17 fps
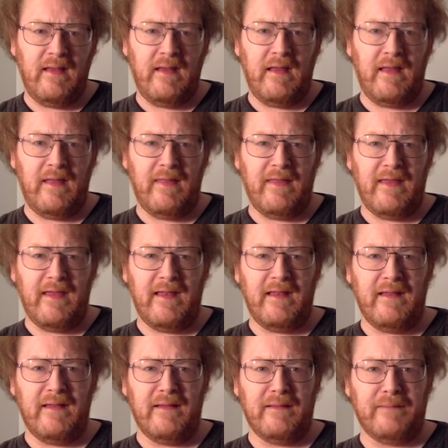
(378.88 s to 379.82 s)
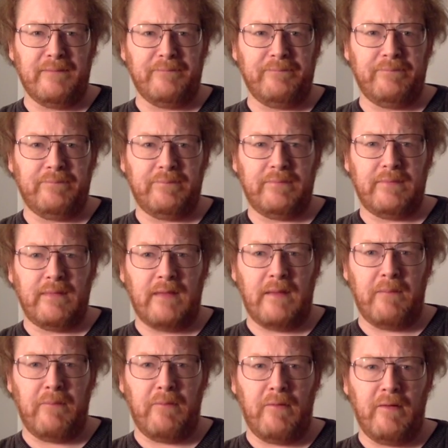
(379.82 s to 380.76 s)
and then um,
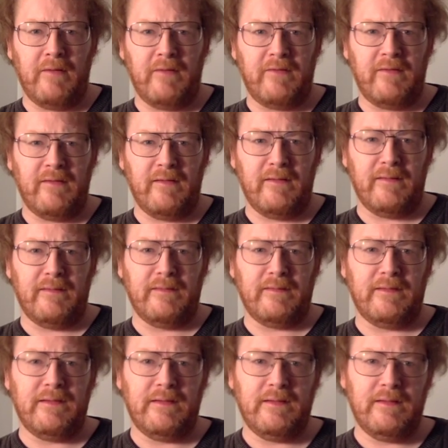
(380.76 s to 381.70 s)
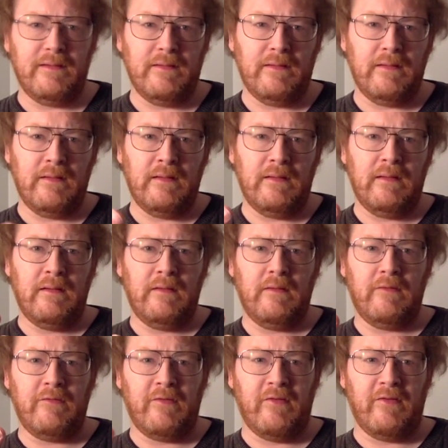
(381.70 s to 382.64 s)
I bought. Uh,
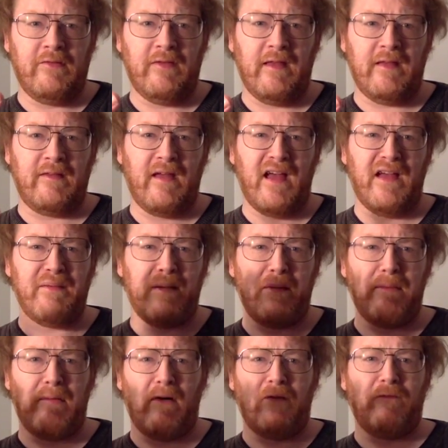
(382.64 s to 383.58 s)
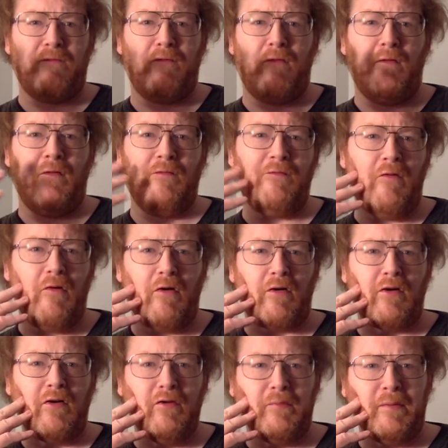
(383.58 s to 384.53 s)
since that time, I bought
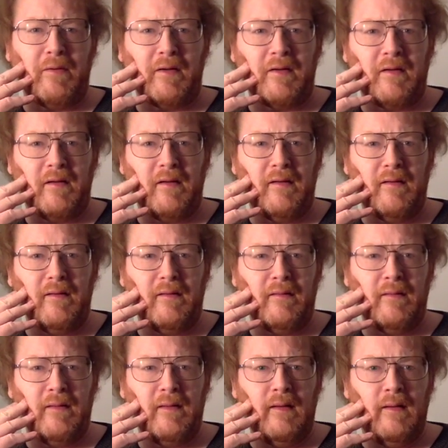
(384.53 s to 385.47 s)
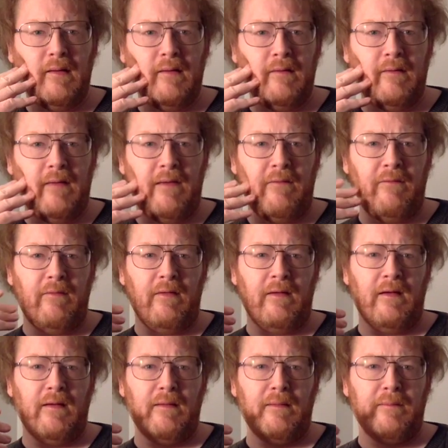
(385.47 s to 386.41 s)
four Kubrick. Uh, D,
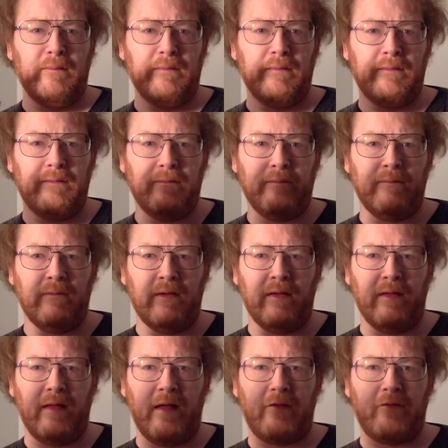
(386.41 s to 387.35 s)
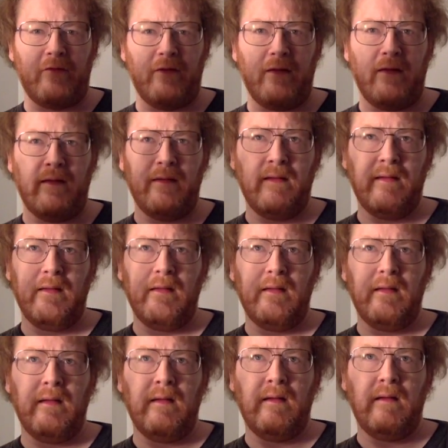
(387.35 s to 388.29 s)
uh, well, actually,
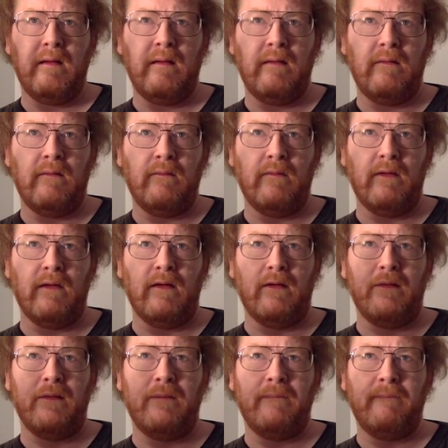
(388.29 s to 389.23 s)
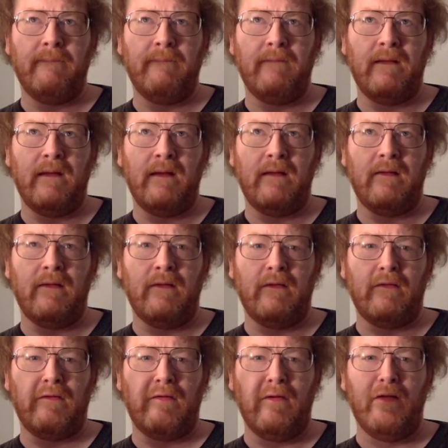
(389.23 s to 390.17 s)
well,
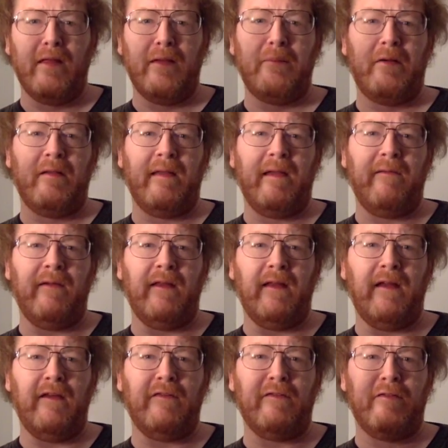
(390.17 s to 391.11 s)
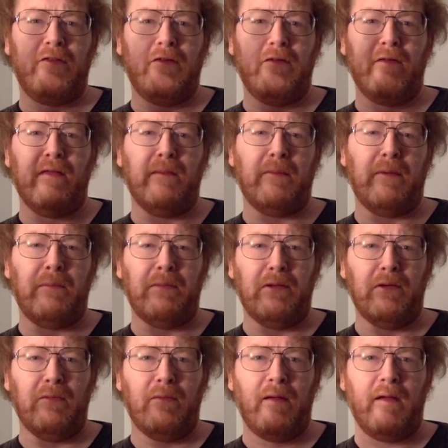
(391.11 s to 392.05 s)
two of them are DVDs and two of them are
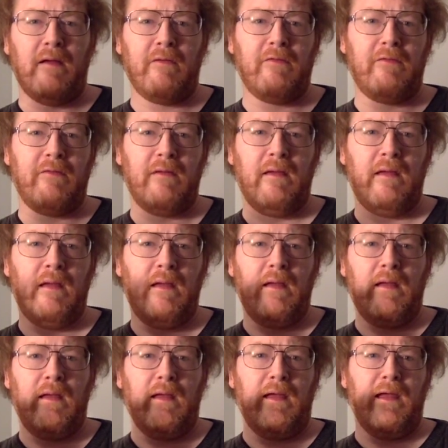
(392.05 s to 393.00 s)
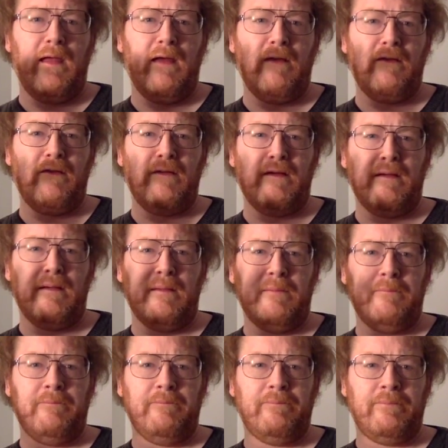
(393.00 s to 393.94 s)
Blu-rays, and
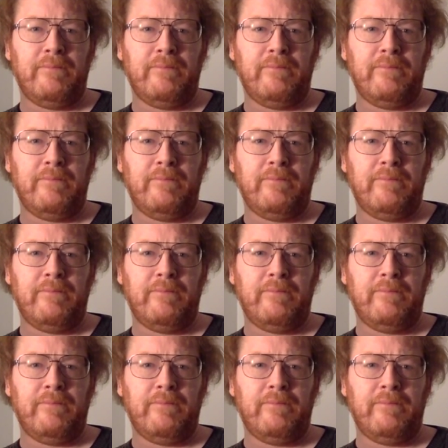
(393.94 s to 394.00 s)
um,